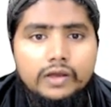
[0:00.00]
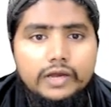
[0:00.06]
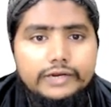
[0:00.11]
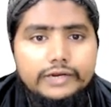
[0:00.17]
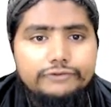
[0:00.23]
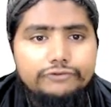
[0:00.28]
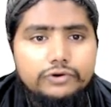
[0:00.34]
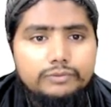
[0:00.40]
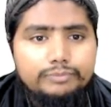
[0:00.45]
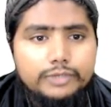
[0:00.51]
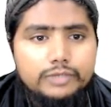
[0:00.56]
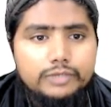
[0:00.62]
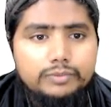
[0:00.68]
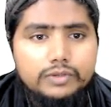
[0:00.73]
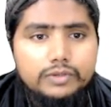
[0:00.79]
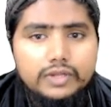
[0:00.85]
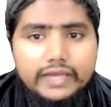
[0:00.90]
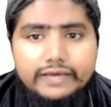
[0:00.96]
Different
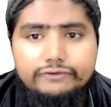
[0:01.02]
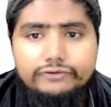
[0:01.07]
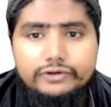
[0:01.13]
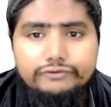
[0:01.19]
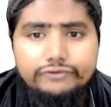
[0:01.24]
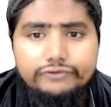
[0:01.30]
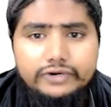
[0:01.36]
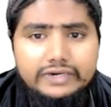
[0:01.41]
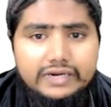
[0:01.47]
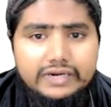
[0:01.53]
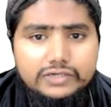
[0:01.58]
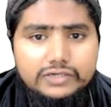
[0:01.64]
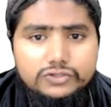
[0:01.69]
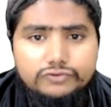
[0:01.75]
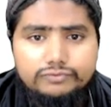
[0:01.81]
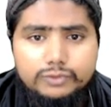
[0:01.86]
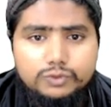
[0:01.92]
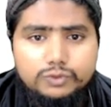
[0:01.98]
people like different kinds
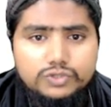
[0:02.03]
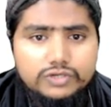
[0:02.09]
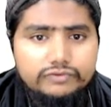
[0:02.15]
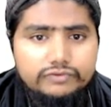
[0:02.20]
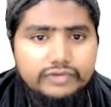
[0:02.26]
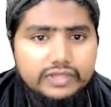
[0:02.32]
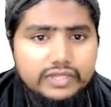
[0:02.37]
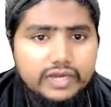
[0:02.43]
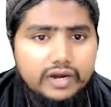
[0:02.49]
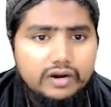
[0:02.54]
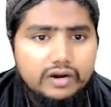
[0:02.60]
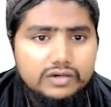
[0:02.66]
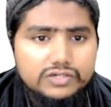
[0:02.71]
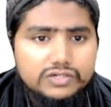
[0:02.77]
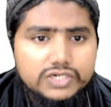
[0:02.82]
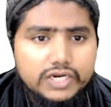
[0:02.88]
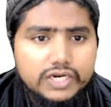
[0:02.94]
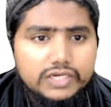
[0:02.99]
of music when they are
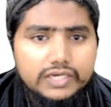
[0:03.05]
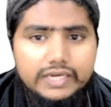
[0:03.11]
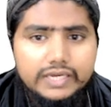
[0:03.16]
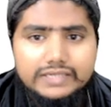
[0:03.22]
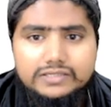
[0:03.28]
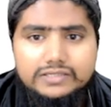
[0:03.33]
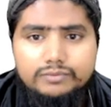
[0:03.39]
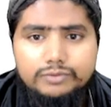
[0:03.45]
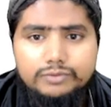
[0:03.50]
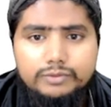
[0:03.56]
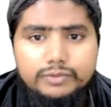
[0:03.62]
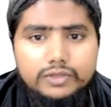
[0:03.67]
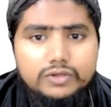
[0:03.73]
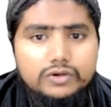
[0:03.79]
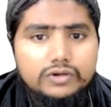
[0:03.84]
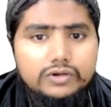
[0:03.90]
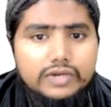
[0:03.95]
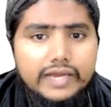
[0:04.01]
studying, and some people
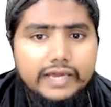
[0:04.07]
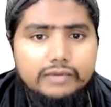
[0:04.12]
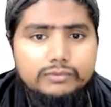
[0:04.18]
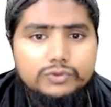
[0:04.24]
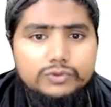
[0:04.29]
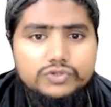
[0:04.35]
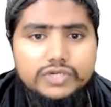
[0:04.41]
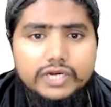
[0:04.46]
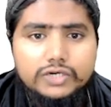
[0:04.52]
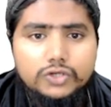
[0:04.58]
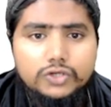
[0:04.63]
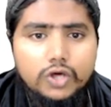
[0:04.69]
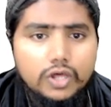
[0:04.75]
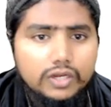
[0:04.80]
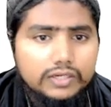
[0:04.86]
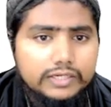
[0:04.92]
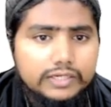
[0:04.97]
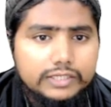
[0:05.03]
don't like music at
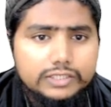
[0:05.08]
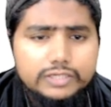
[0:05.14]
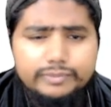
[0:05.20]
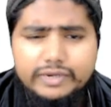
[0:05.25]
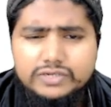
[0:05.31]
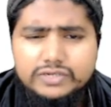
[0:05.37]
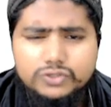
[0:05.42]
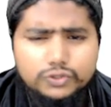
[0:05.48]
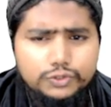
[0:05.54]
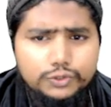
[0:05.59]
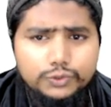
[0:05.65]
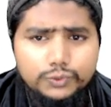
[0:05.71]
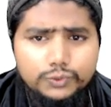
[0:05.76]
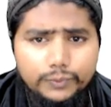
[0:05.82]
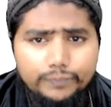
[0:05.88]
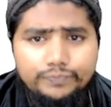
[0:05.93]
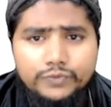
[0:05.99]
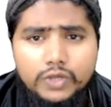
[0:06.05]
all. It depends on
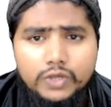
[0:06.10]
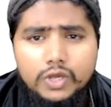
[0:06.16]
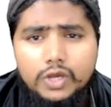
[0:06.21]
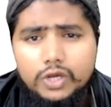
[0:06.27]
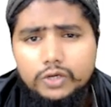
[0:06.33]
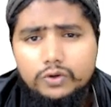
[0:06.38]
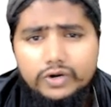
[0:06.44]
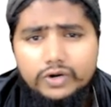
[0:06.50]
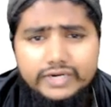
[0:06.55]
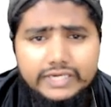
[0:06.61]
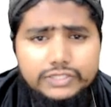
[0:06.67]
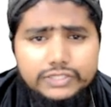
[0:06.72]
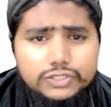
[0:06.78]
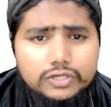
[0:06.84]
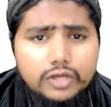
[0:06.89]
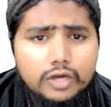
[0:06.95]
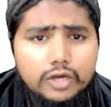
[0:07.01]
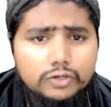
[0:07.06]
you. Your
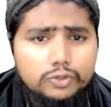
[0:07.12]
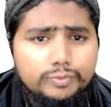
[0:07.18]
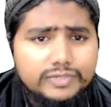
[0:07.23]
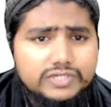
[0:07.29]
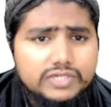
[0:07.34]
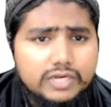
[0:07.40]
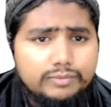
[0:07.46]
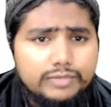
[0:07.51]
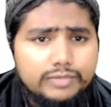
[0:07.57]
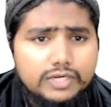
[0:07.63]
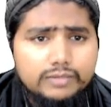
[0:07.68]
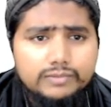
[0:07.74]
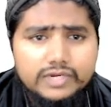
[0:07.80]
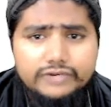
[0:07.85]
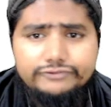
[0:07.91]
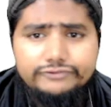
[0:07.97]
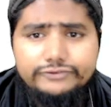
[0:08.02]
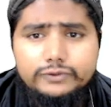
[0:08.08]
attentional octopus can become
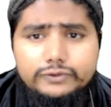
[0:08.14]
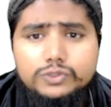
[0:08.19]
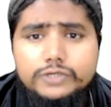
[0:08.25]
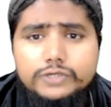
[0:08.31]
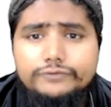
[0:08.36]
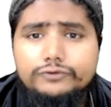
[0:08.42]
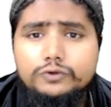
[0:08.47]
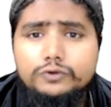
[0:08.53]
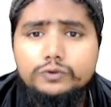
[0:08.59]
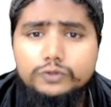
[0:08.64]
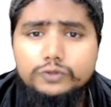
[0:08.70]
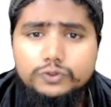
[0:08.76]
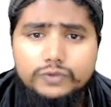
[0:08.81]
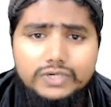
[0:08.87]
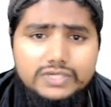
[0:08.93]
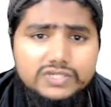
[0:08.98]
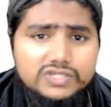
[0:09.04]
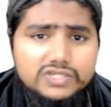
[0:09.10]
confused if you
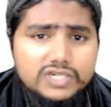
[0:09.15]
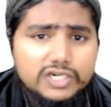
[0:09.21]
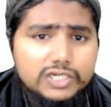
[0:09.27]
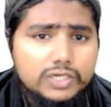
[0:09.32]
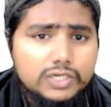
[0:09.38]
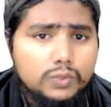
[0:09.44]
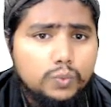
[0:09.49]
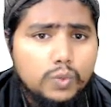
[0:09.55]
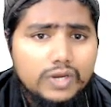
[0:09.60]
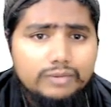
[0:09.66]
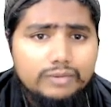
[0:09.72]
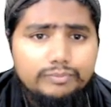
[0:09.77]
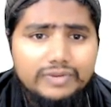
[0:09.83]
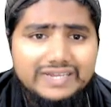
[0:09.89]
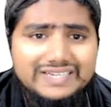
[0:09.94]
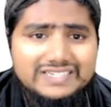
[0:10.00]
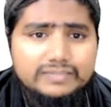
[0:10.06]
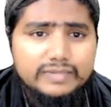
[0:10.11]
usually study in one
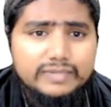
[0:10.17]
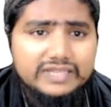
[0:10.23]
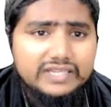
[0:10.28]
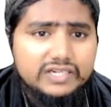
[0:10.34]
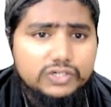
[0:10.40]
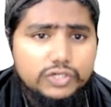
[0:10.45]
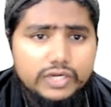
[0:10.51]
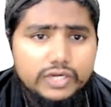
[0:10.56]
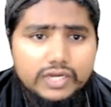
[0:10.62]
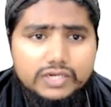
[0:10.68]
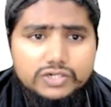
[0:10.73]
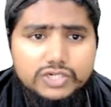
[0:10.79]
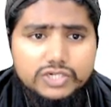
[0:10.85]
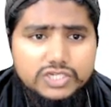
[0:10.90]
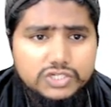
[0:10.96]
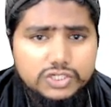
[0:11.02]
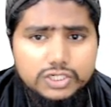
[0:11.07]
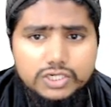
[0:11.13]
place but then take a
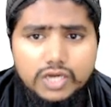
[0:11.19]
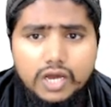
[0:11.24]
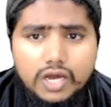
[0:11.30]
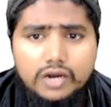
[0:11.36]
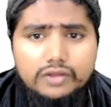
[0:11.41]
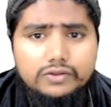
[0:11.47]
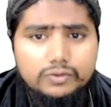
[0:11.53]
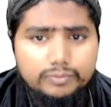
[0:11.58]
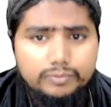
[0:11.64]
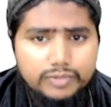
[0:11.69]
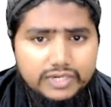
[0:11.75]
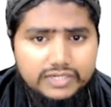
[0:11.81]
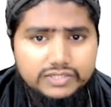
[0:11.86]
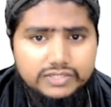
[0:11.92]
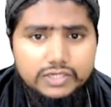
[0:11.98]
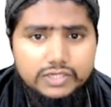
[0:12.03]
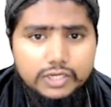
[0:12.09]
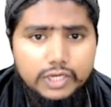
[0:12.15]
test in another
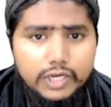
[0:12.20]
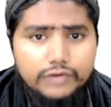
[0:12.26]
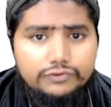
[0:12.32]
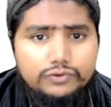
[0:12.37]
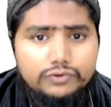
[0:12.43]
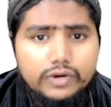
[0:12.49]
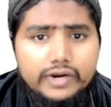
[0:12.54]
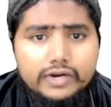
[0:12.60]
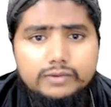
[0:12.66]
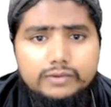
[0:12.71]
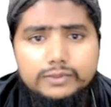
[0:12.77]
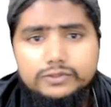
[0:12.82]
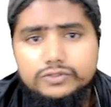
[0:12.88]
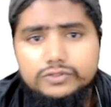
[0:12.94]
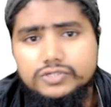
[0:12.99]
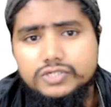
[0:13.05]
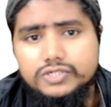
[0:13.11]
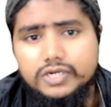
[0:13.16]
place. If you are able
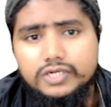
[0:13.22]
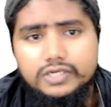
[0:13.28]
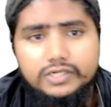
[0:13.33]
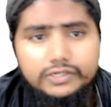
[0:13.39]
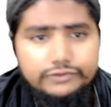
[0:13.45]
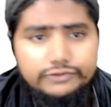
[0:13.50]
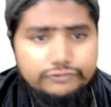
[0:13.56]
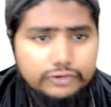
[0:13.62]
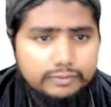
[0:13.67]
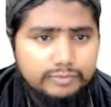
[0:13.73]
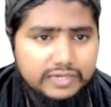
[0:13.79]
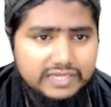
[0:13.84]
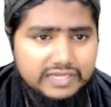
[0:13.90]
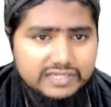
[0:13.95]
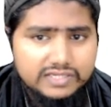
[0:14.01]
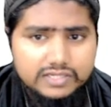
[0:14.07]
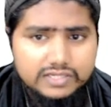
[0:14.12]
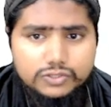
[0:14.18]
to study in different
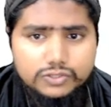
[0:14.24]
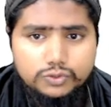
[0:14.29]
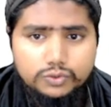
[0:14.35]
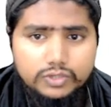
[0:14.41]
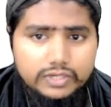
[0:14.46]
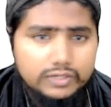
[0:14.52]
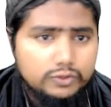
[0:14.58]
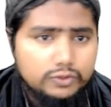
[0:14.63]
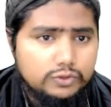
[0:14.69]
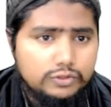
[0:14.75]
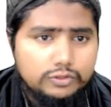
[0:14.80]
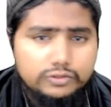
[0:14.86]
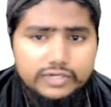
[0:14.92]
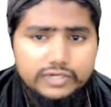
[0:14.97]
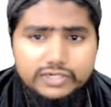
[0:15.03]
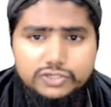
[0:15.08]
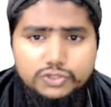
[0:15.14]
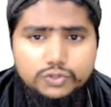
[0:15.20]
places, you
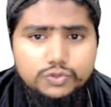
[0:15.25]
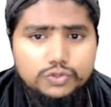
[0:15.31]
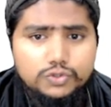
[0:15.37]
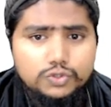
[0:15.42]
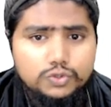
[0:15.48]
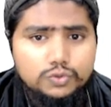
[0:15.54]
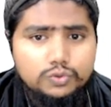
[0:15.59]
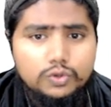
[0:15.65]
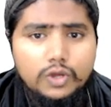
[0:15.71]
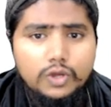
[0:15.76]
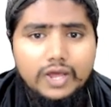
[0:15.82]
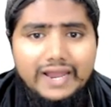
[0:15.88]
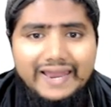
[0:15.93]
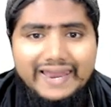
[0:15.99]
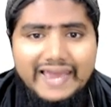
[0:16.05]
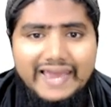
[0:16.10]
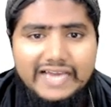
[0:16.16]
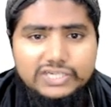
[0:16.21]
get used to
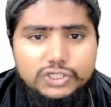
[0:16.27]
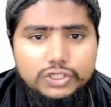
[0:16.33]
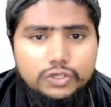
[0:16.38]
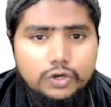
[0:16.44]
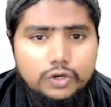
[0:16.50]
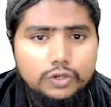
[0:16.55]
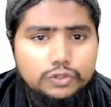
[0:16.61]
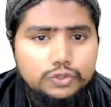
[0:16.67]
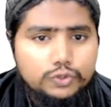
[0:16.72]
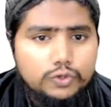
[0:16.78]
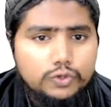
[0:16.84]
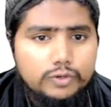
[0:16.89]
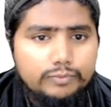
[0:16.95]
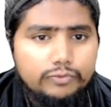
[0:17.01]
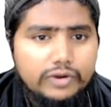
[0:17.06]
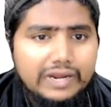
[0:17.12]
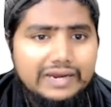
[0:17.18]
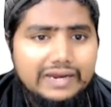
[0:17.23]
latching onto your
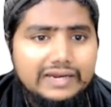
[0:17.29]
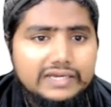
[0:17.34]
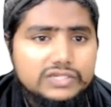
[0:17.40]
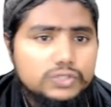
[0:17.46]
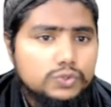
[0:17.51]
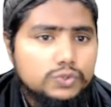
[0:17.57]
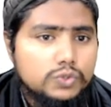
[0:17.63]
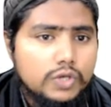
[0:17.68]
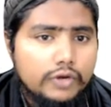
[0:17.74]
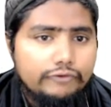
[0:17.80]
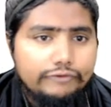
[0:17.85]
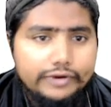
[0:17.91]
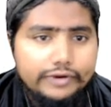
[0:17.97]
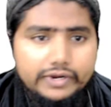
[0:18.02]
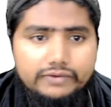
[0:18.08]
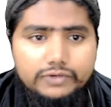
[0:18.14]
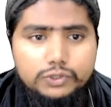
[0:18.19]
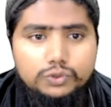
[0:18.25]
brain links
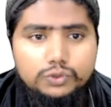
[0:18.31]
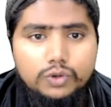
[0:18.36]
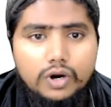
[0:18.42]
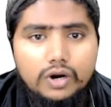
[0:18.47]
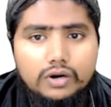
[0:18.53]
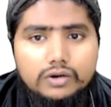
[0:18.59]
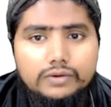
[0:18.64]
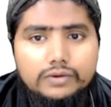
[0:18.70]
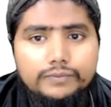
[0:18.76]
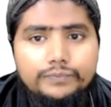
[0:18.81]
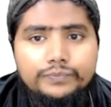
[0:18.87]
wherever you are.